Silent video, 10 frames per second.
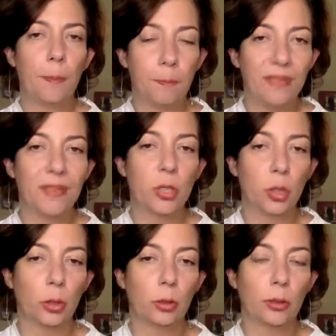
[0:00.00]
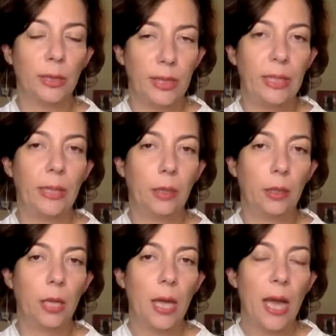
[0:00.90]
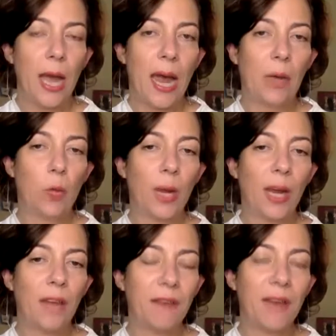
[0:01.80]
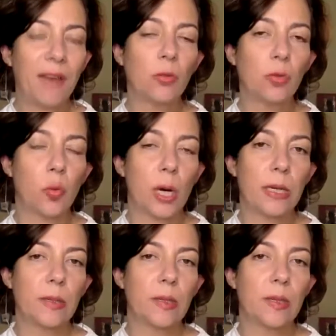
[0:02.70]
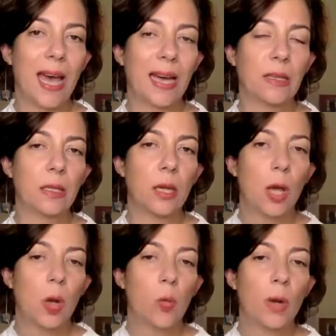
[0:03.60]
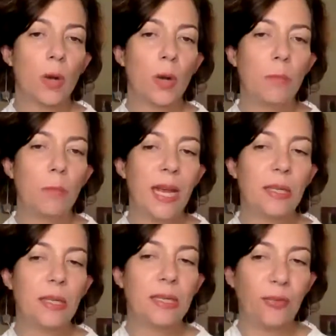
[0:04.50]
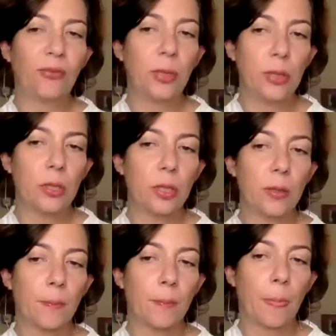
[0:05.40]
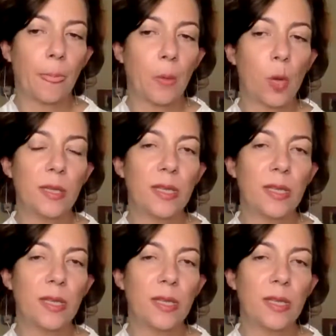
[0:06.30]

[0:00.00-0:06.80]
pivotal year. And what I found was that what made it different was